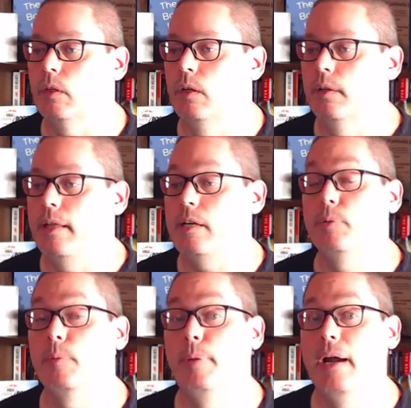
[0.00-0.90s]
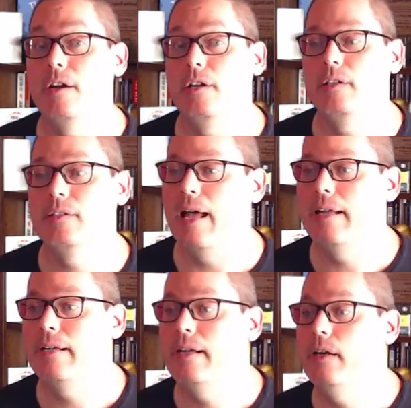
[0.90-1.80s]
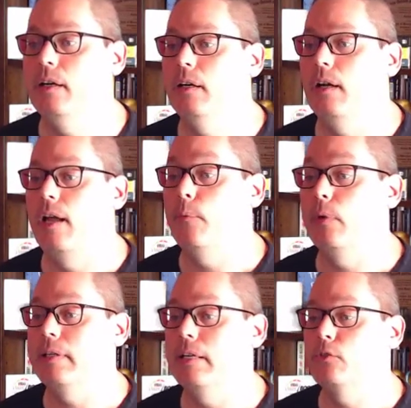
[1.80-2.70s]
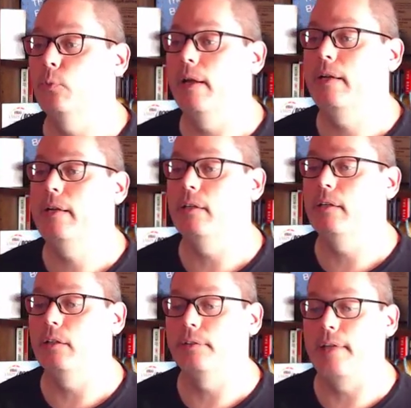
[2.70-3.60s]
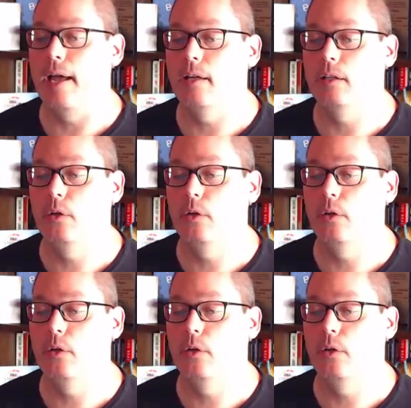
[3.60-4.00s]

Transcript: That'll prepare your design here, and when it gets ready, it'll download to your computer.